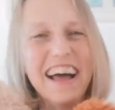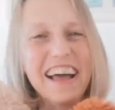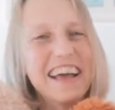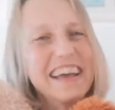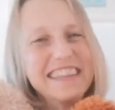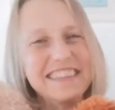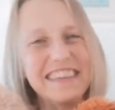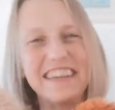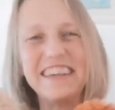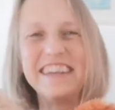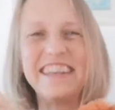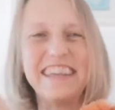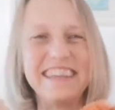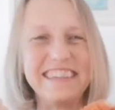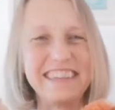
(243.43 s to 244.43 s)
it's a
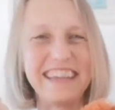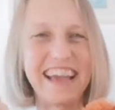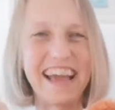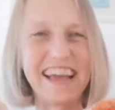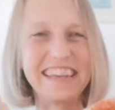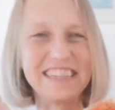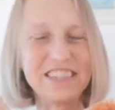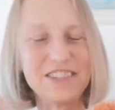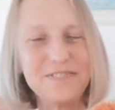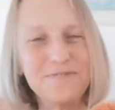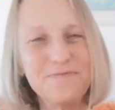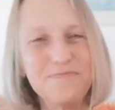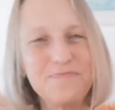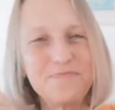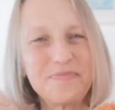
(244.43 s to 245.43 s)
good thing to catch.
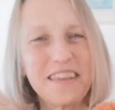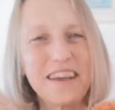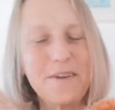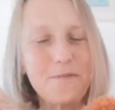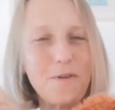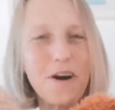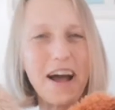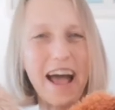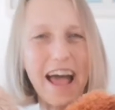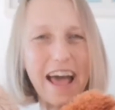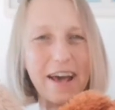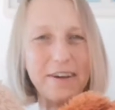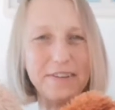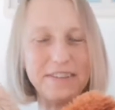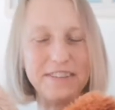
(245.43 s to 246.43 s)
What
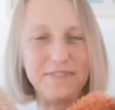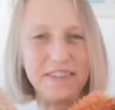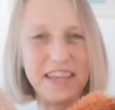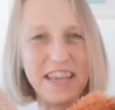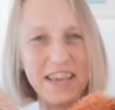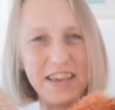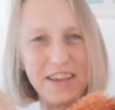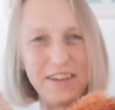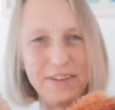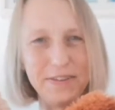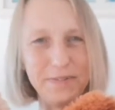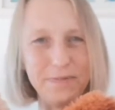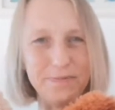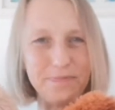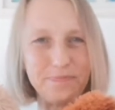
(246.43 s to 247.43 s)
else for you?
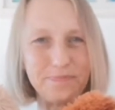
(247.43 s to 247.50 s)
